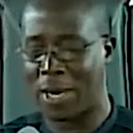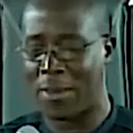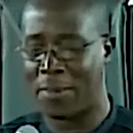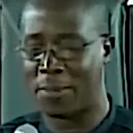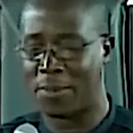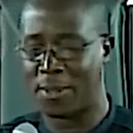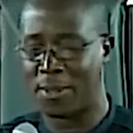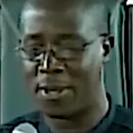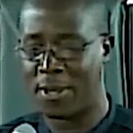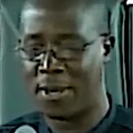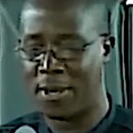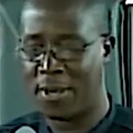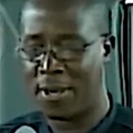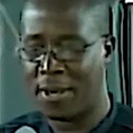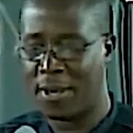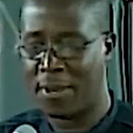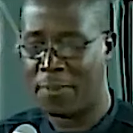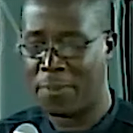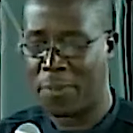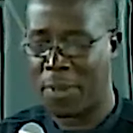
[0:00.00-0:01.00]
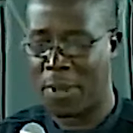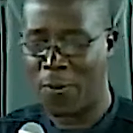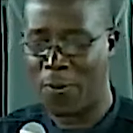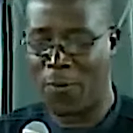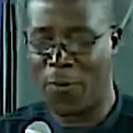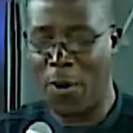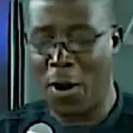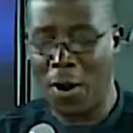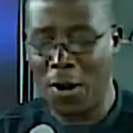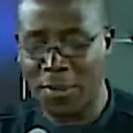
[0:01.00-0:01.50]
times.
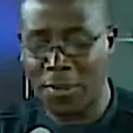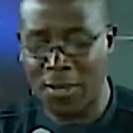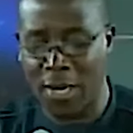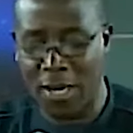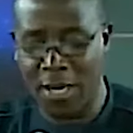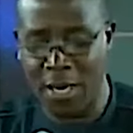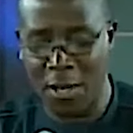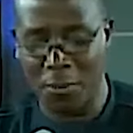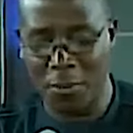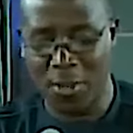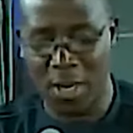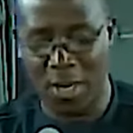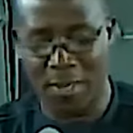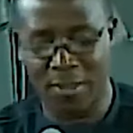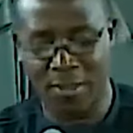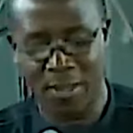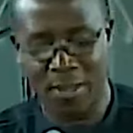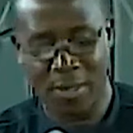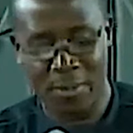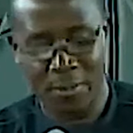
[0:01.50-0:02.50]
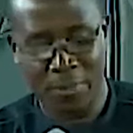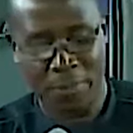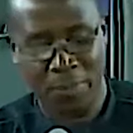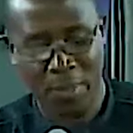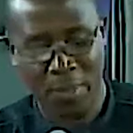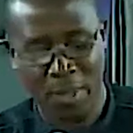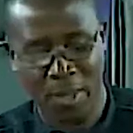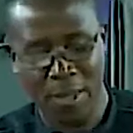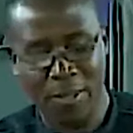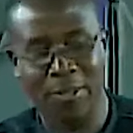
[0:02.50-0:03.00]
False
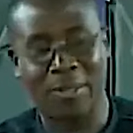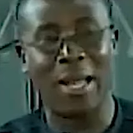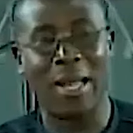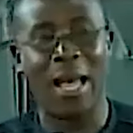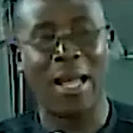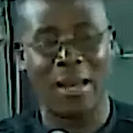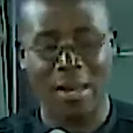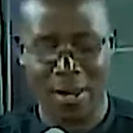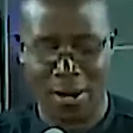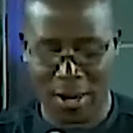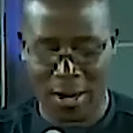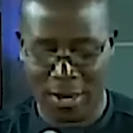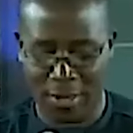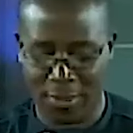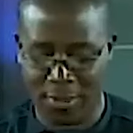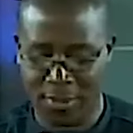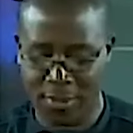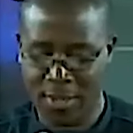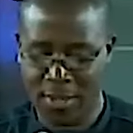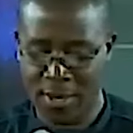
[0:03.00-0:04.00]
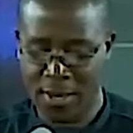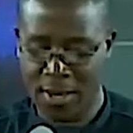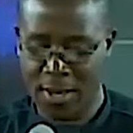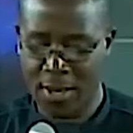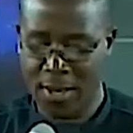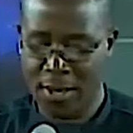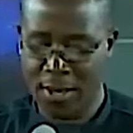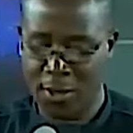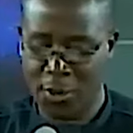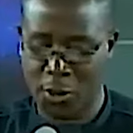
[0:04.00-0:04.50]
accusers, slanderers,
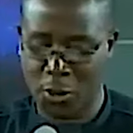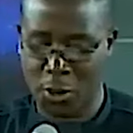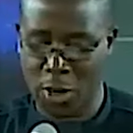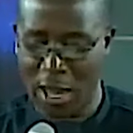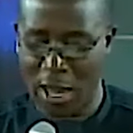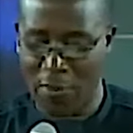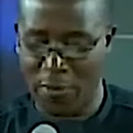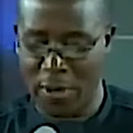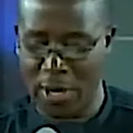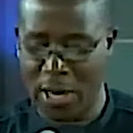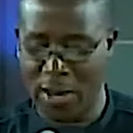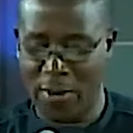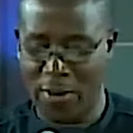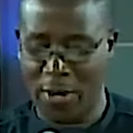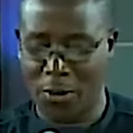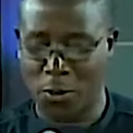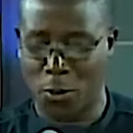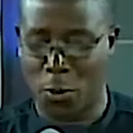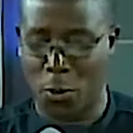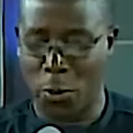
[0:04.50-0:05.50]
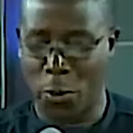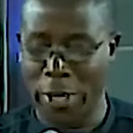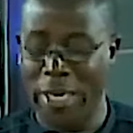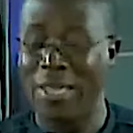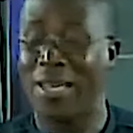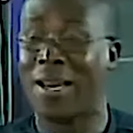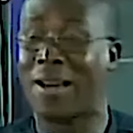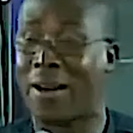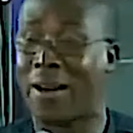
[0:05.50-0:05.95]
striving ever to ruin the